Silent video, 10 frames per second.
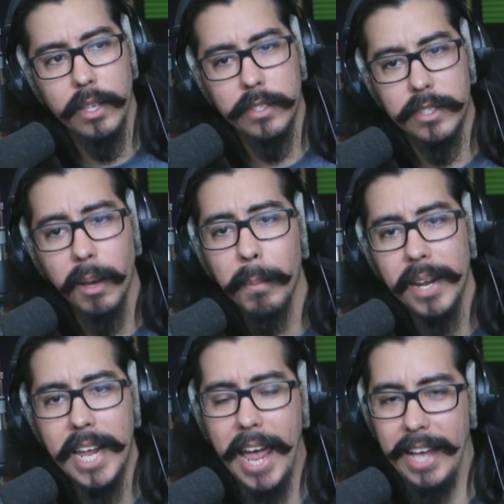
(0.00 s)

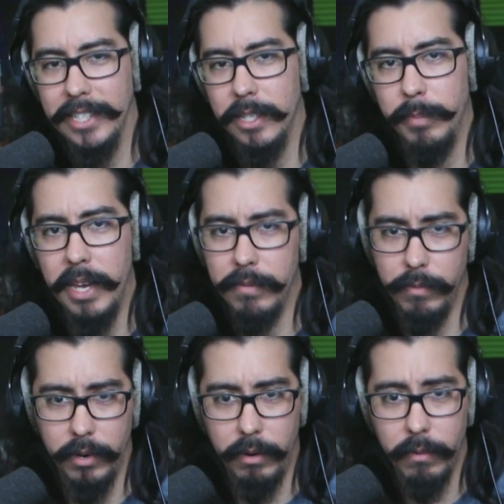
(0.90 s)
somebody has to pay
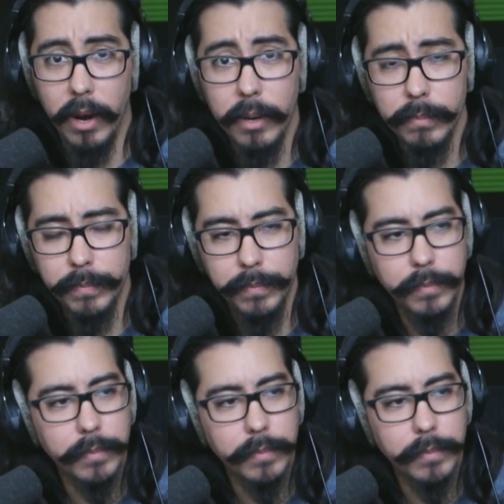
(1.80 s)
for it, right?